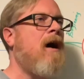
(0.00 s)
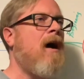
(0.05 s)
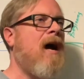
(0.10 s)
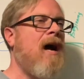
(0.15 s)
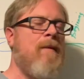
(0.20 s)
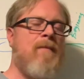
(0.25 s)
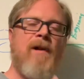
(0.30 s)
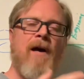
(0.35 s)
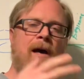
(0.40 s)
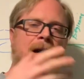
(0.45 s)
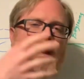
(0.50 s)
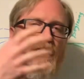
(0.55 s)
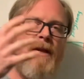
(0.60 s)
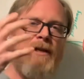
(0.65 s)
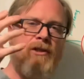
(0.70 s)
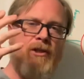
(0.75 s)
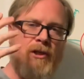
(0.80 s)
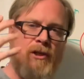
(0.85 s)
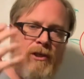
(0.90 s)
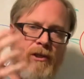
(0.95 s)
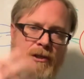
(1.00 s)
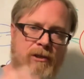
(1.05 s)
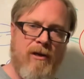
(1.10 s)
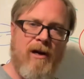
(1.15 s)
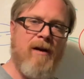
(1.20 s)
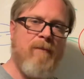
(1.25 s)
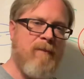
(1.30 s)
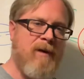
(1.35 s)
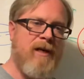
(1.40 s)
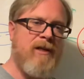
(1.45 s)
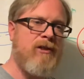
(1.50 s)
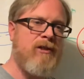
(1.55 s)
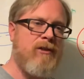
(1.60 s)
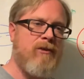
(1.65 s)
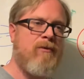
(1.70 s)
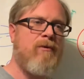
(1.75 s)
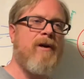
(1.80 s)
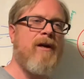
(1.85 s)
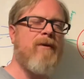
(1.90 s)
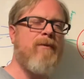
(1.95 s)
I'm not going to just start my
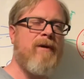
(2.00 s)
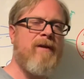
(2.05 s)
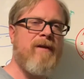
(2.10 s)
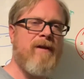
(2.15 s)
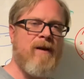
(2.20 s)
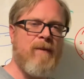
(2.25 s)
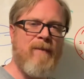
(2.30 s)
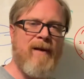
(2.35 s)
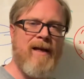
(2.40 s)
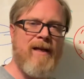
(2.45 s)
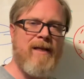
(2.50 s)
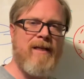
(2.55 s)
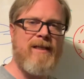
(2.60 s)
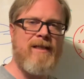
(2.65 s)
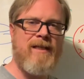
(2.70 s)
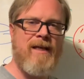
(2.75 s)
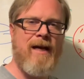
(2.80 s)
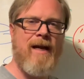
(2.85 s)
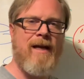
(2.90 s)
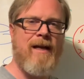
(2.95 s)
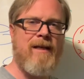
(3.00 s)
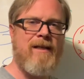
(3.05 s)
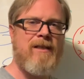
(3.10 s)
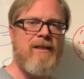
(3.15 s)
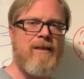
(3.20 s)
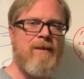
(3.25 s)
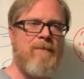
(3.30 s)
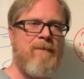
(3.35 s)
story with an appendicitis,